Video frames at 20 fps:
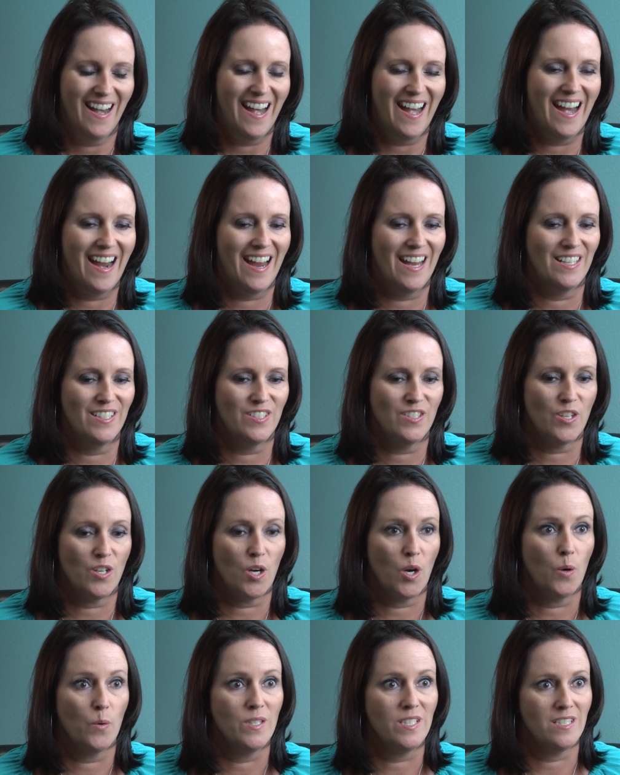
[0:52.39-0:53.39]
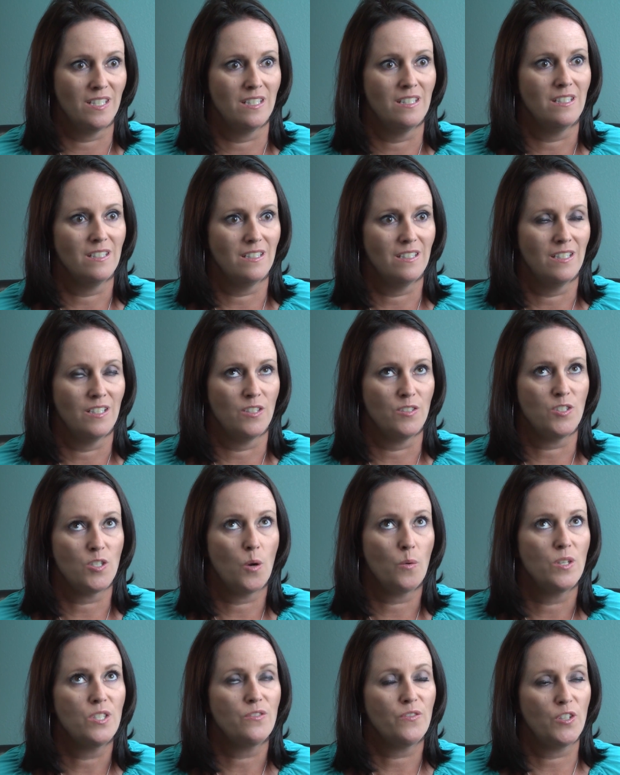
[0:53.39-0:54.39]
and they're always in you know it's
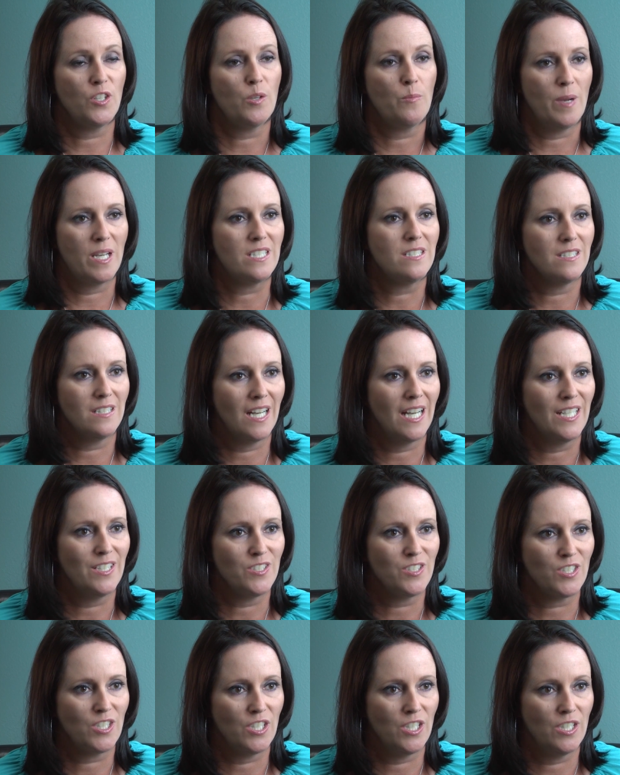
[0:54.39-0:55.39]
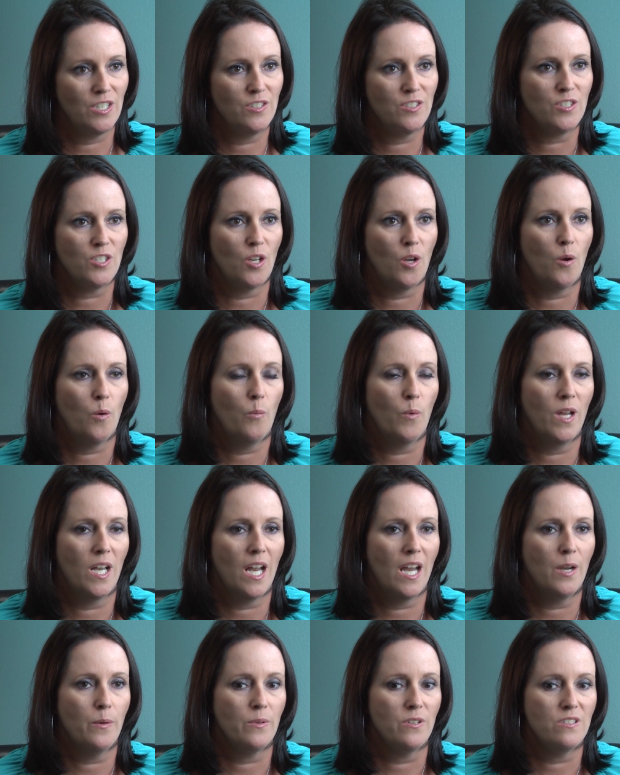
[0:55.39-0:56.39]
always for your best and highest good so when
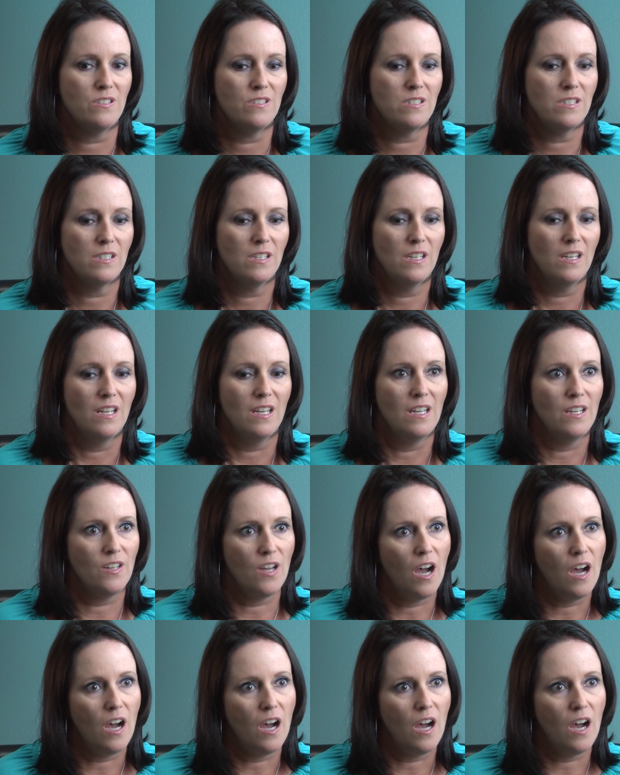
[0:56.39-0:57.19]
i was in the